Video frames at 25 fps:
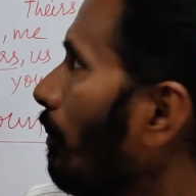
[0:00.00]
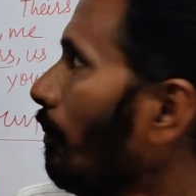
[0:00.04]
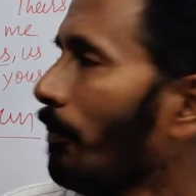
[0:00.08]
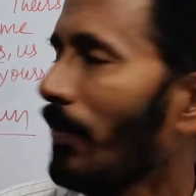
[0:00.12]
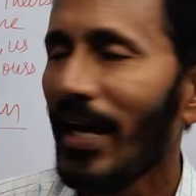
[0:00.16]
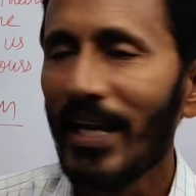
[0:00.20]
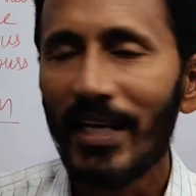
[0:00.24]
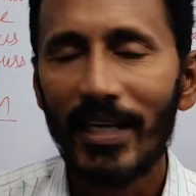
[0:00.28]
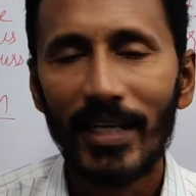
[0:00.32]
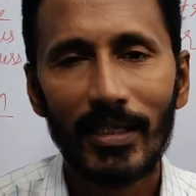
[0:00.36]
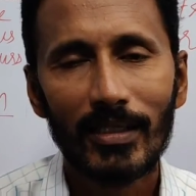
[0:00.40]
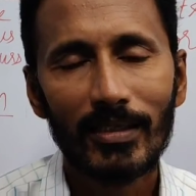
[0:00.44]

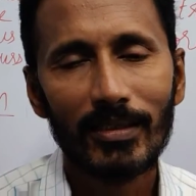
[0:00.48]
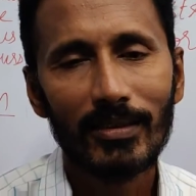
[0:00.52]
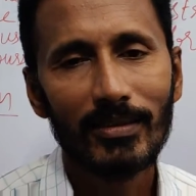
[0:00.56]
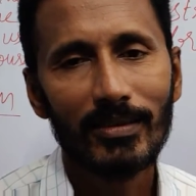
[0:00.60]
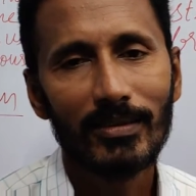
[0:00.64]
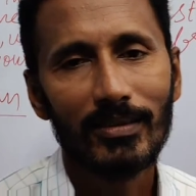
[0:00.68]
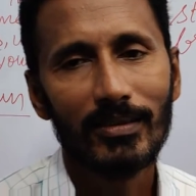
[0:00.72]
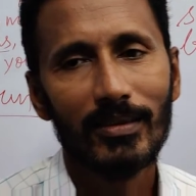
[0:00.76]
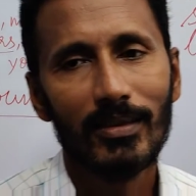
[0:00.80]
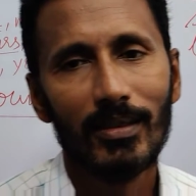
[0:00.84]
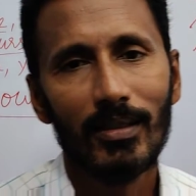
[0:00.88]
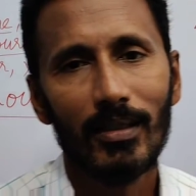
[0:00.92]
Biden
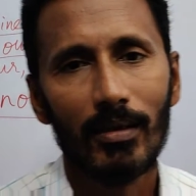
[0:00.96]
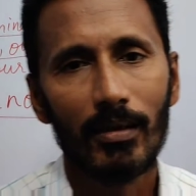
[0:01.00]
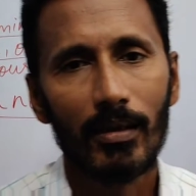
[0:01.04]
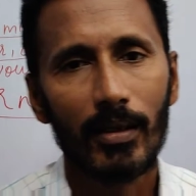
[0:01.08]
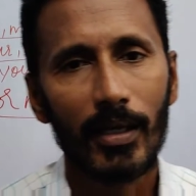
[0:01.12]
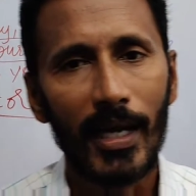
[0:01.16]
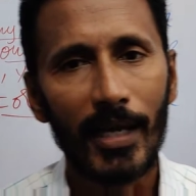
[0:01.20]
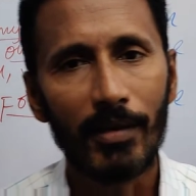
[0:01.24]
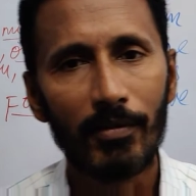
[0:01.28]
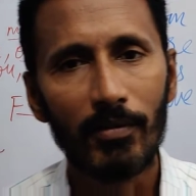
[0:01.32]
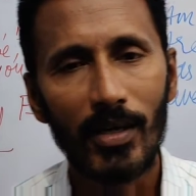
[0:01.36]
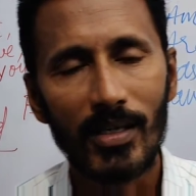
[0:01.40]

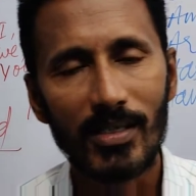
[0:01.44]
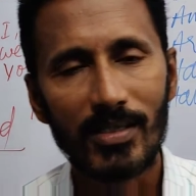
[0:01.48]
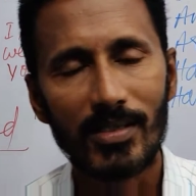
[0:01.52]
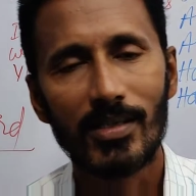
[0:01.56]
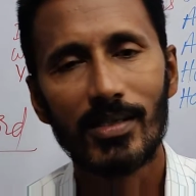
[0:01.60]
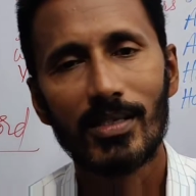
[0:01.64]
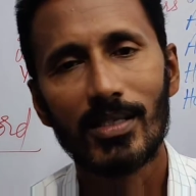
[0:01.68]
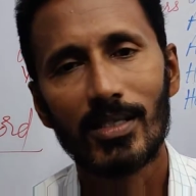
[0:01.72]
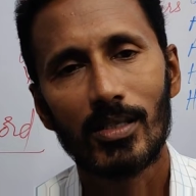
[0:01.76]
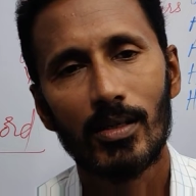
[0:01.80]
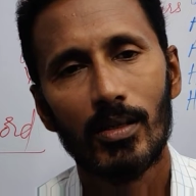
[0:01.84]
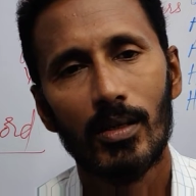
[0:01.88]

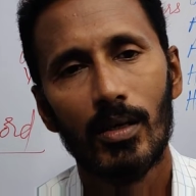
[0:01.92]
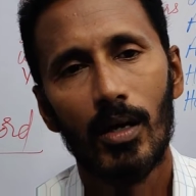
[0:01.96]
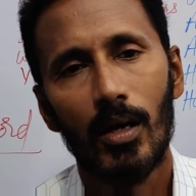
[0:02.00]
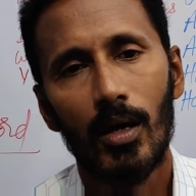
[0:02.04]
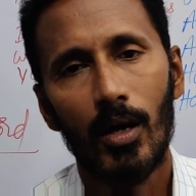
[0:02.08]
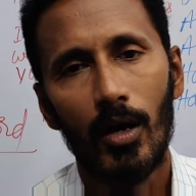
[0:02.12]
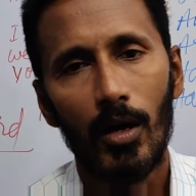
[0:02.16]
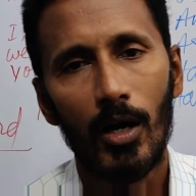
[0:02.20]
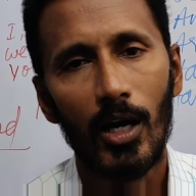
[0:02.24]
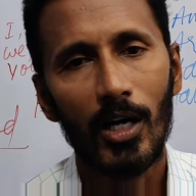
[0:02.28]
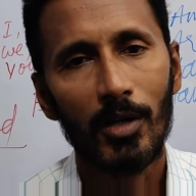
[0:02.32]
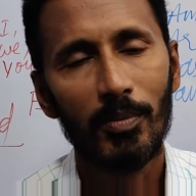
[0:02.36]
canvasses
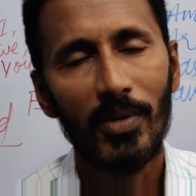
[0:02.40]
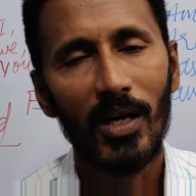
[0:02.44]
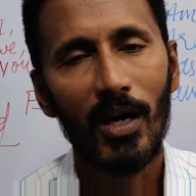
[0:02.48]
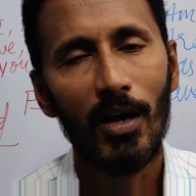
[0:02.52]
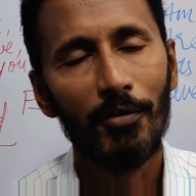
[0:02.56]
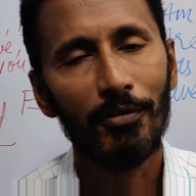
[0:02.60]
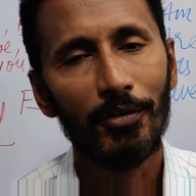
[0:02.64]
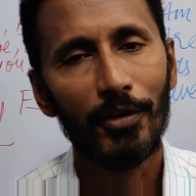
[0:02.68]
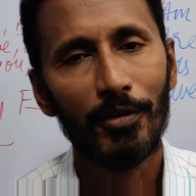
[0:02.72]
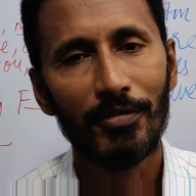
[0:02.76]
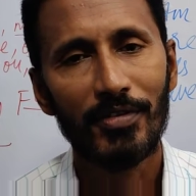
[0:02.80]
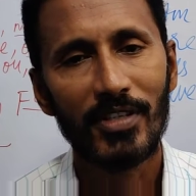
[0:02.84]
on
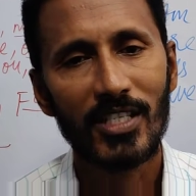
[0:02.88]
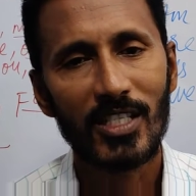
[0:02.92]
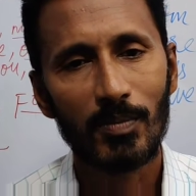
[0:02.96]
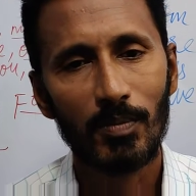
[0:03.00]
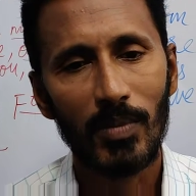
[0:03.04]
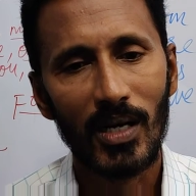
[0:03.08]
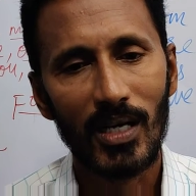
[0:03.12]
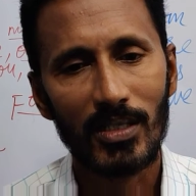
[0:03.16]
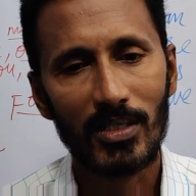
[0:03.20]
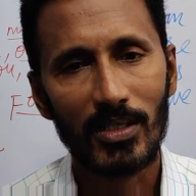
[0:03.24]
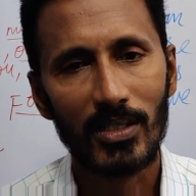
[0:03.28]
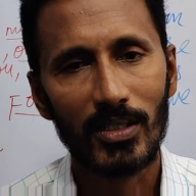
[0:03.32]
behalf of his
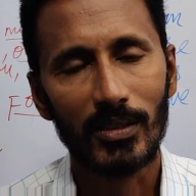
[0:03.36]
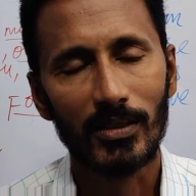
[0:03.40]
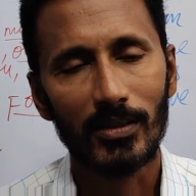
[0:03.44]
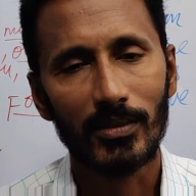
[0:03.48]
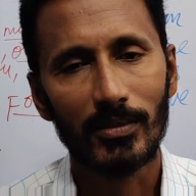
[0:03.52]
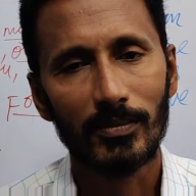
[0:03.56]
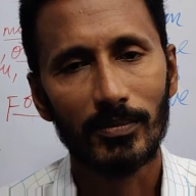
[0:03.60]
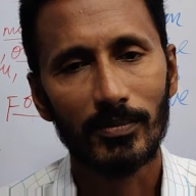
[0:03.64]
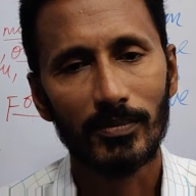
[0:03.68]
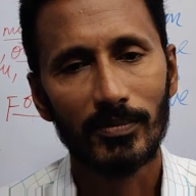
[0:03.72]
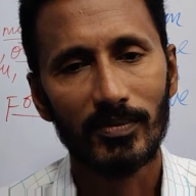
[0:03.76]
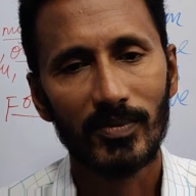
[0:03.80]
party,
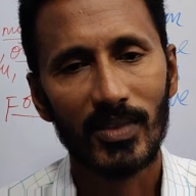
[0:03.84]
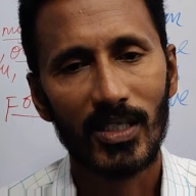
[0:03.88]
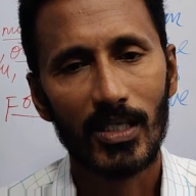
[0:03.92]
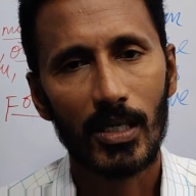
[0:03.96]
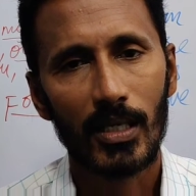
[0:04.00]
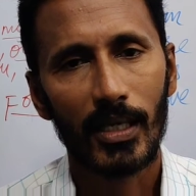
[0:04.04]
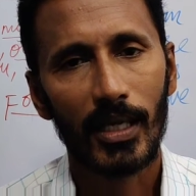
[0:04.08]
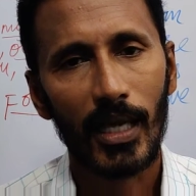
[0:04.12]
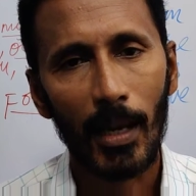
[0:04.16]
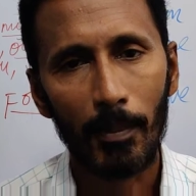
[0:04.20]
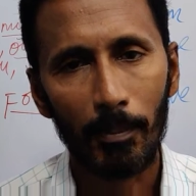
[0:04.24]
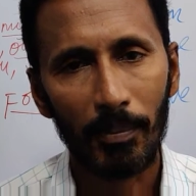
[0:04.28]

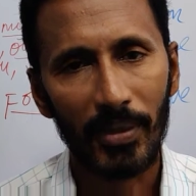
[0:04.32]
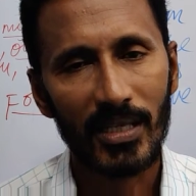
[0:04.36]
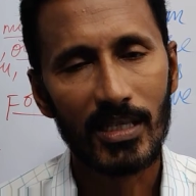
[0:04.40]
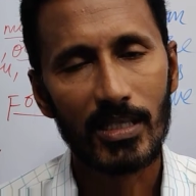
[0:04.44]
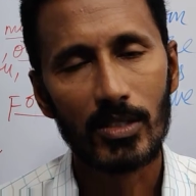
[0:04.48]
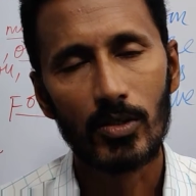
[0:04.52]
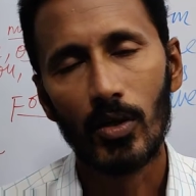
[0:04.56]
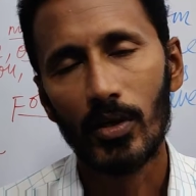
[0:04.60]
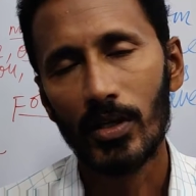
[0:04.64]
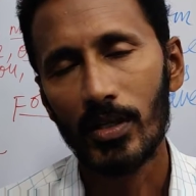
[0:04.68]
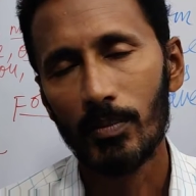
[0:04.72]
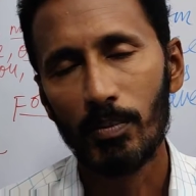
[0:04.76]

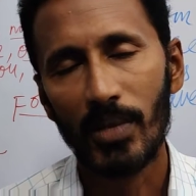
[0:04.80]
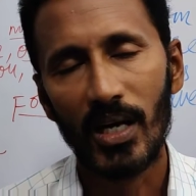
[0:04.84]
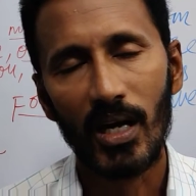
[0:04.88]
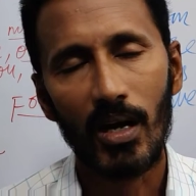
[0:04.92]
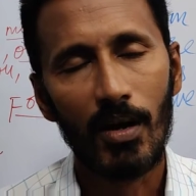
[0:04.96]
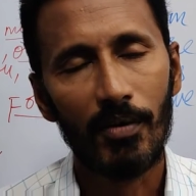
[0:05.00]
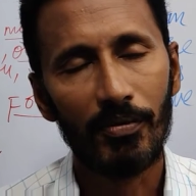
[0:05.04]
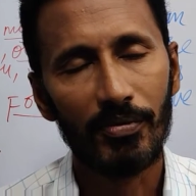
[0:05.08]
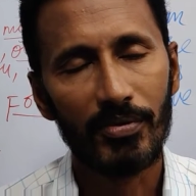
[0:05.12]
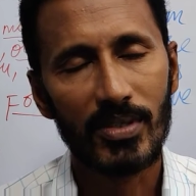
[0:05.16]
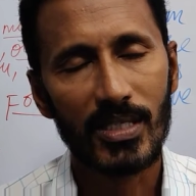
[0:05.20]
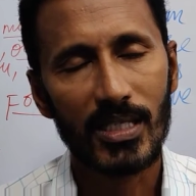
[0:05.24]
campaigns on
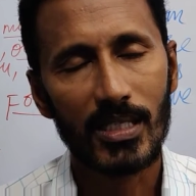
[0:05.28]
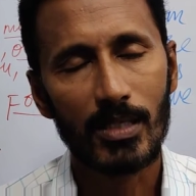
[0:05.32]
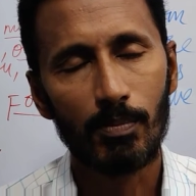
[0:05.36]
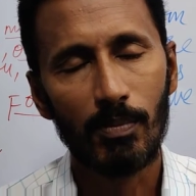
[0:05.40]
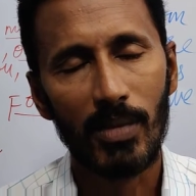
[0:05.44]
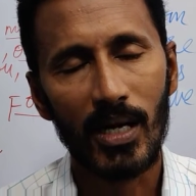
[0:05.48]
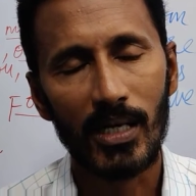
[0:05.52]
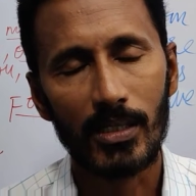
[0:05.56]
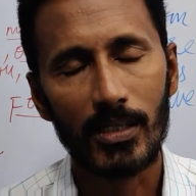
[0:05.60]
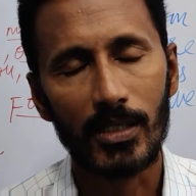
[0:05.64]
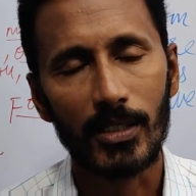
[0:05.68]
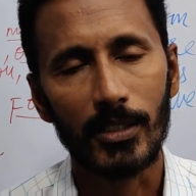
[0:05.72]
behalf of his
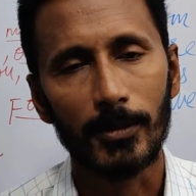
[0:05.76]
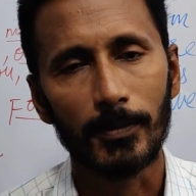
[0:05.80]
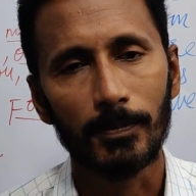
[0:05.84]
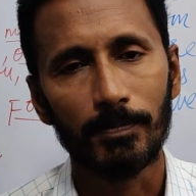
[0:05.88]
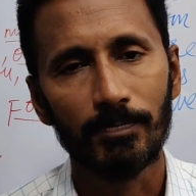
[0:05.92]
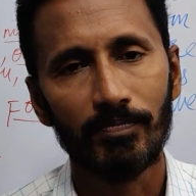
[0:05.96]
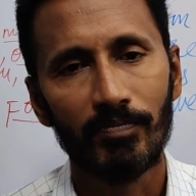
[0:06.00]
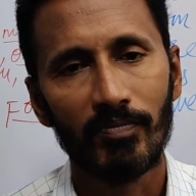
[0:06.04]
party.